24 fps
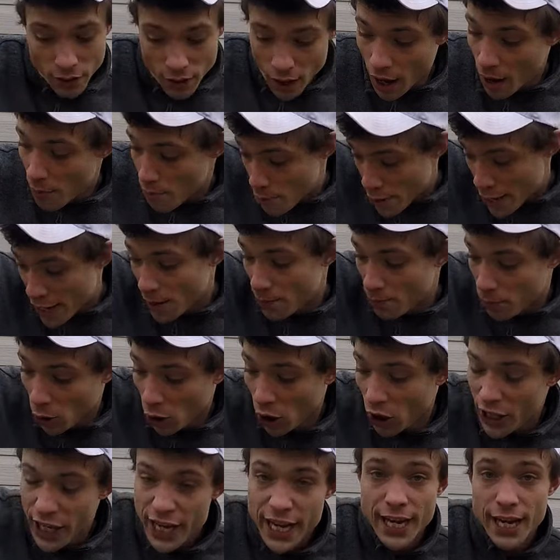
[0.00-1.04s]
a big
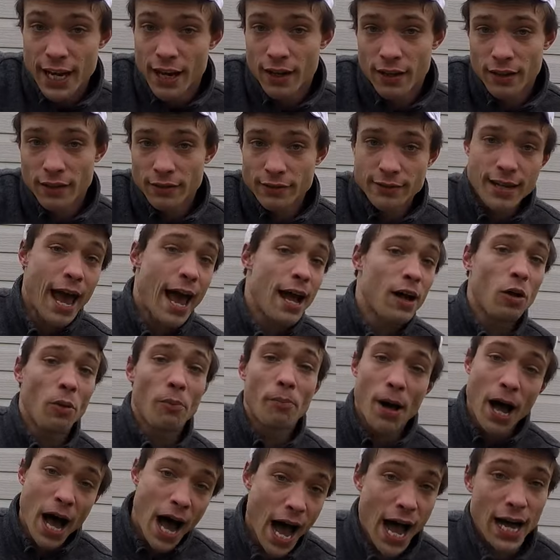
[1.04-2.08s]
bulky tackle
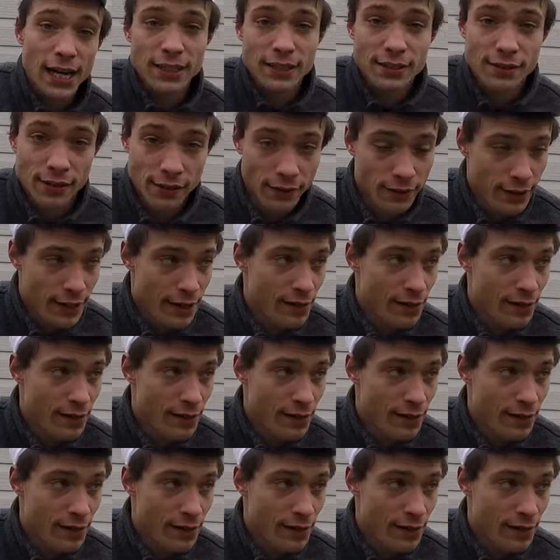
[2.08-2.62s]
box,